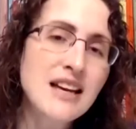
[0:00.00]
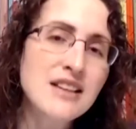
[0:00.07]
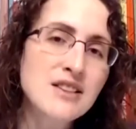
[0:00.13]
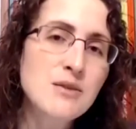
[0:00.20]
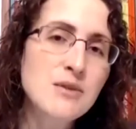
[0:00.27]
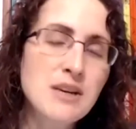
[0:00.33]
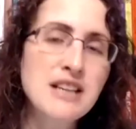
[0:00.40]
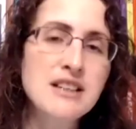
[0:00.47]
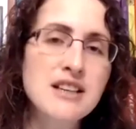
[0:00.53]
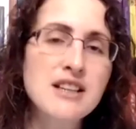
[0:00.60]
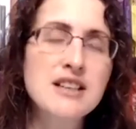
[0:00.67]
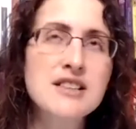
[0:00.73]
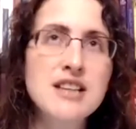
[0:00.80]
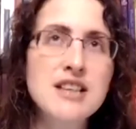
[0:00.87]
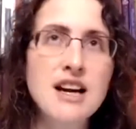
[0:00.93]
the
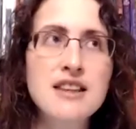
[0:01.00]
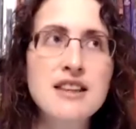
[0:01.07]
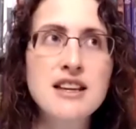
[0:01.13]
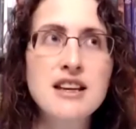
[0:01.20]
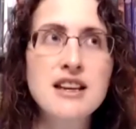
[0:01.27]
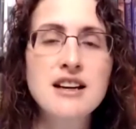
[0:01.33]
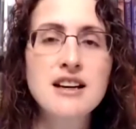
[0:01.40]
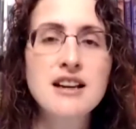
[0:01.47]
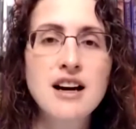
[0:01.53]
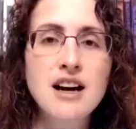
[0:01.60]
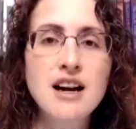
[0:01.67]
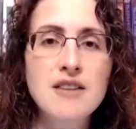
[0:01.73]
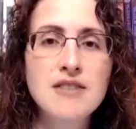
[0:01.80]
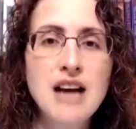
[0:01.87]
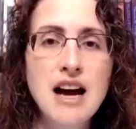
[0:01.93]
weakness, I think,
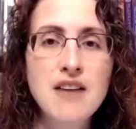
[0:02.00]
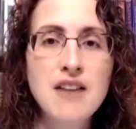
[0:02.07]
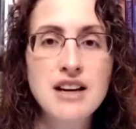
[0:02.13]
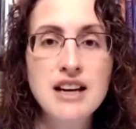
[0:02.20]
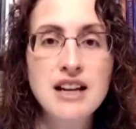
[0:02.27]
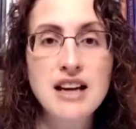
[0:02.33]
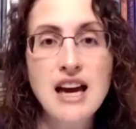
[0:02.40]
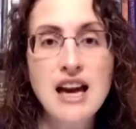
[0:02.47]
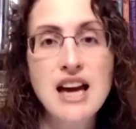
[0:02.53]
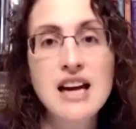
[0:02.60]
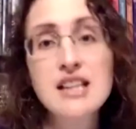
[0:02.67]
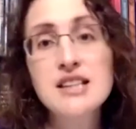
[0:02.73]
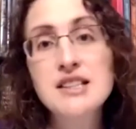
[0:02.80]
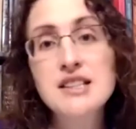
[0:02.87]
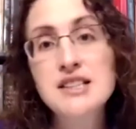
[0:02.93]
of having
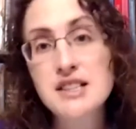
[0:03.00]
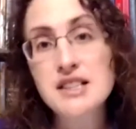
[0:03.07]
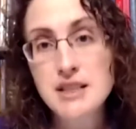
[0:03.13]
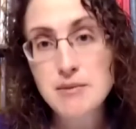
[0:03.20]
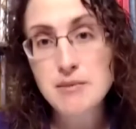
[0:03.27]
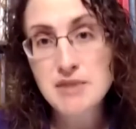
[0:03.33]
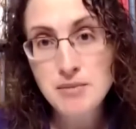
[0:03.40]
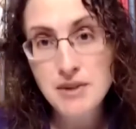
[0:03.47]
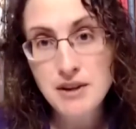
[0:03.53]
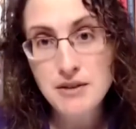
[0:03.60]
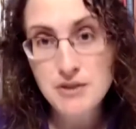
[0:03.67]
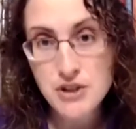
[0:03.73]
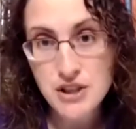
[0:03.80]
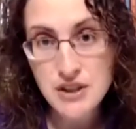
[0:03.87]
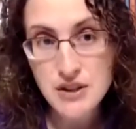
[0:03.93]
a systems
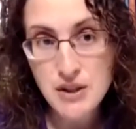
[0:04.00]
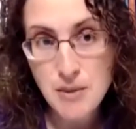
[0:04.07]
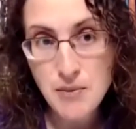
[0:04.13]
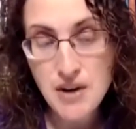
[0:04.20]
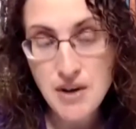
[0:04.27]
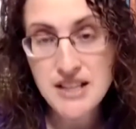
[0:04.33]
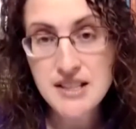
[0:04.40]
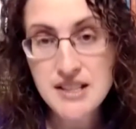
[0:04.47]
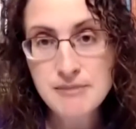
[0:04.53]
approach in some ways,